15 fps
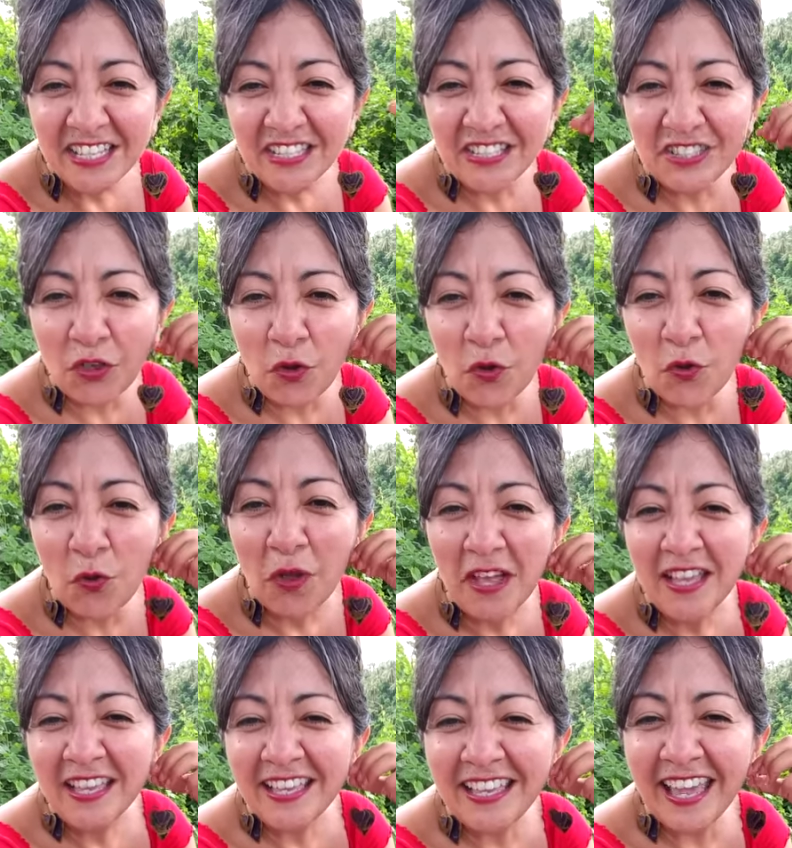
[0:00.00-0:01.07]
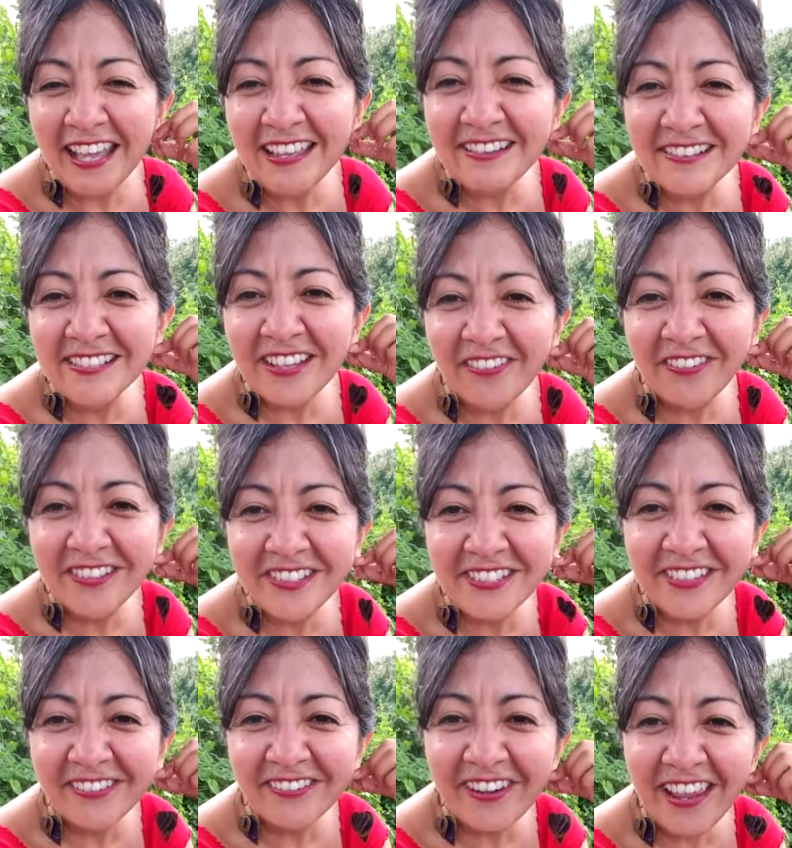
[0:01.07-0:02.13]
So get yourself into
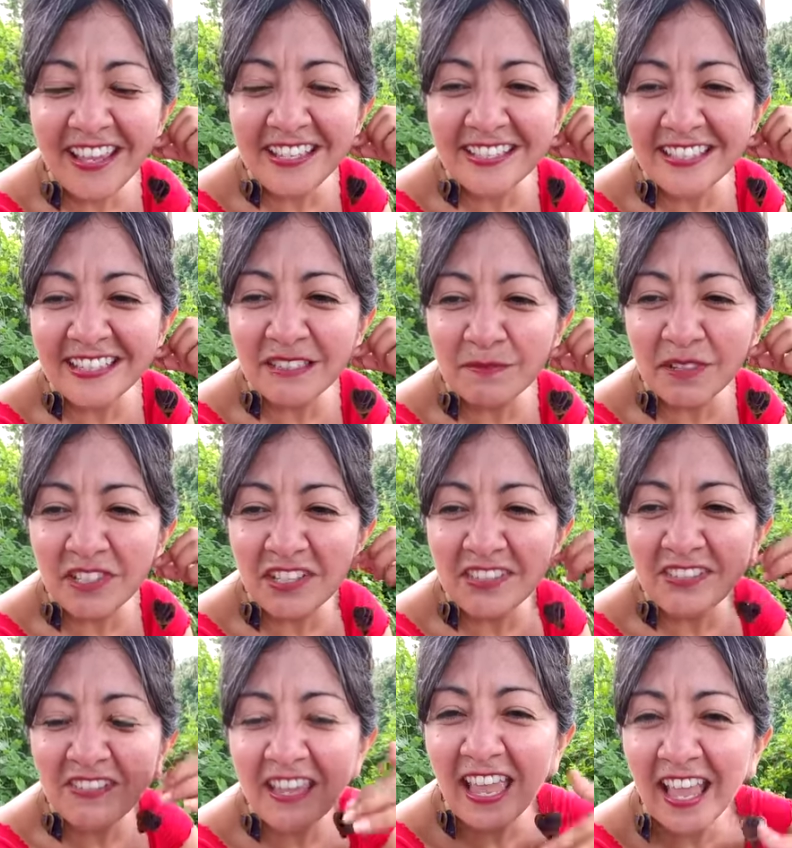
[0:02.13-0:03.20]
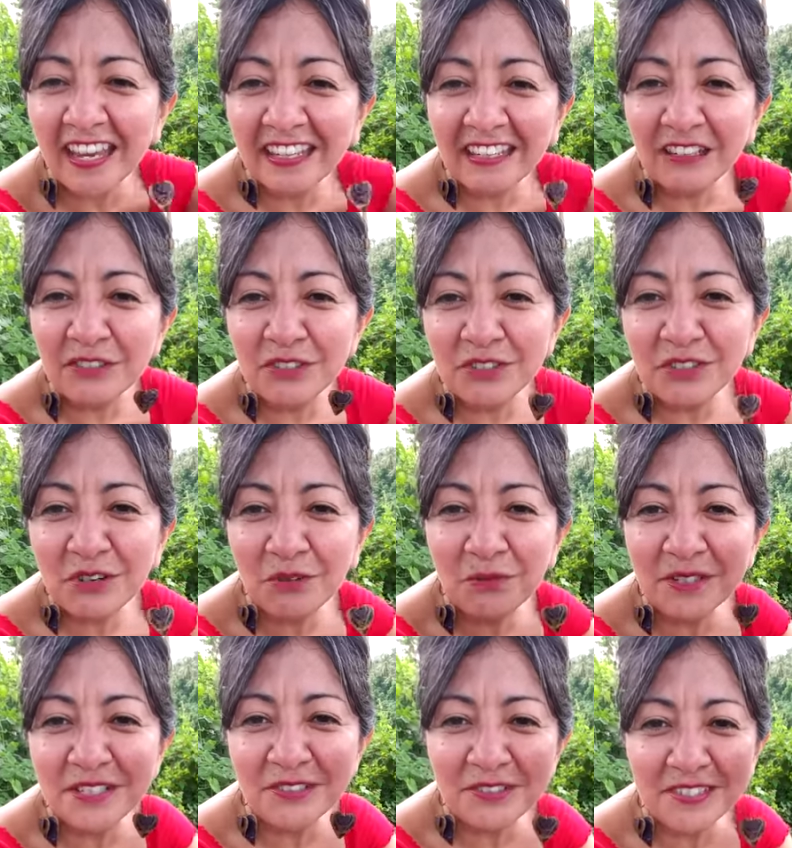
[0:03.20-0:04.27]
the rays as much as you can, close to your
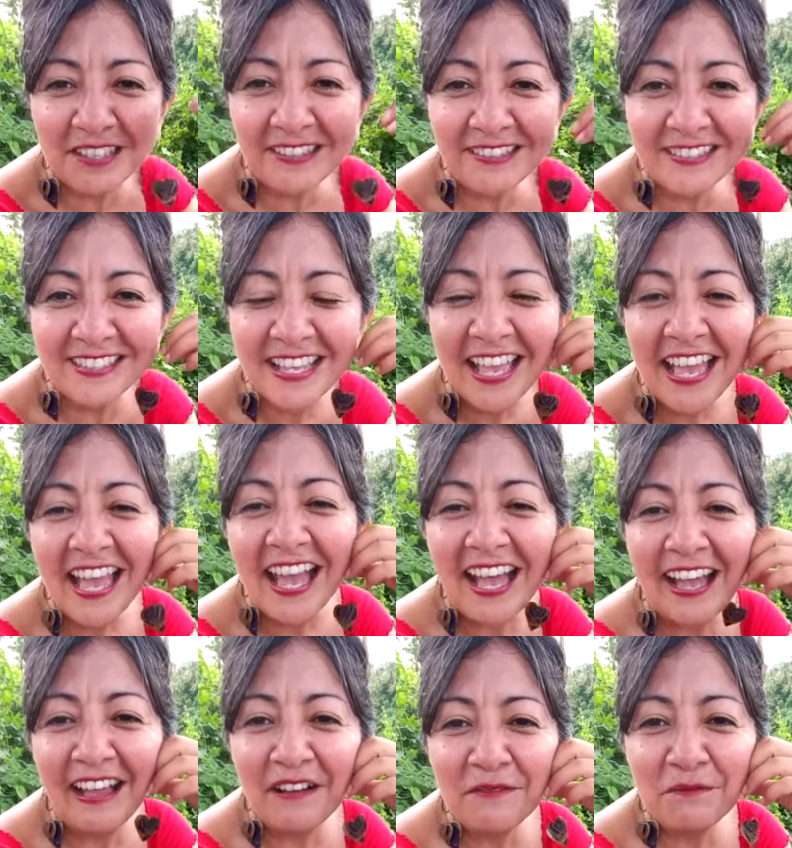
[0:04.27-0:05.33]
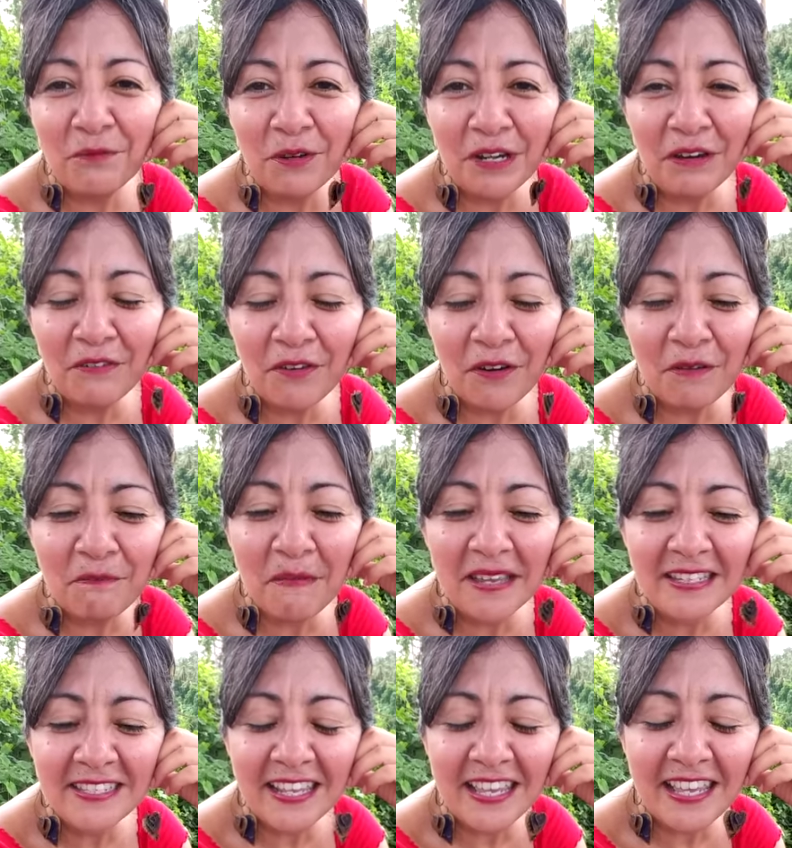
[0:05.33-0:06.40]
windowsills, whatever it
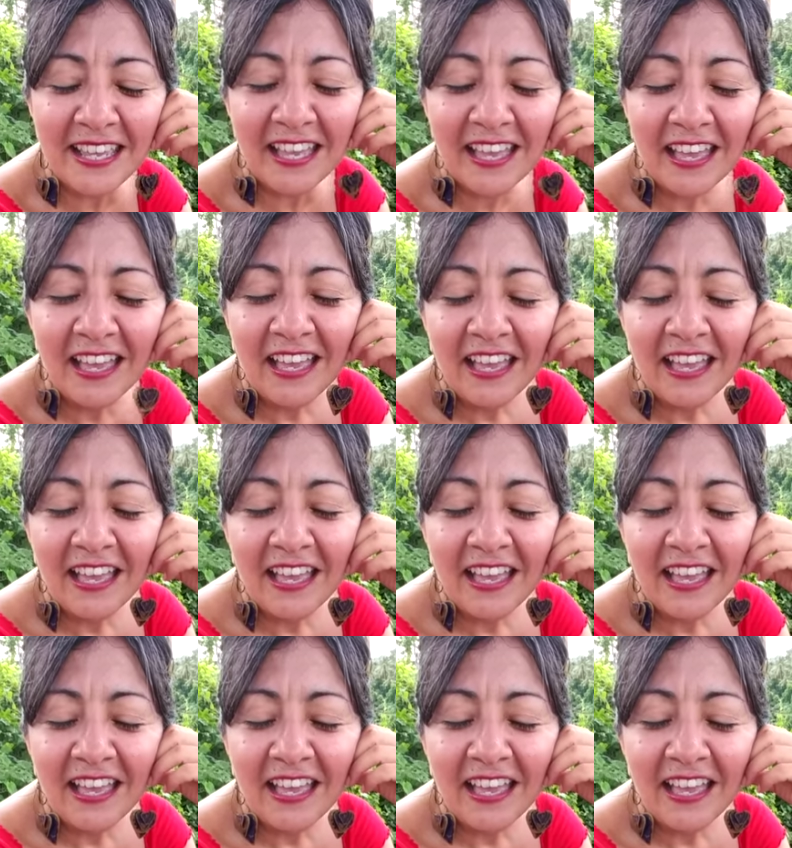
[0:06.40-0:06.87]
might take,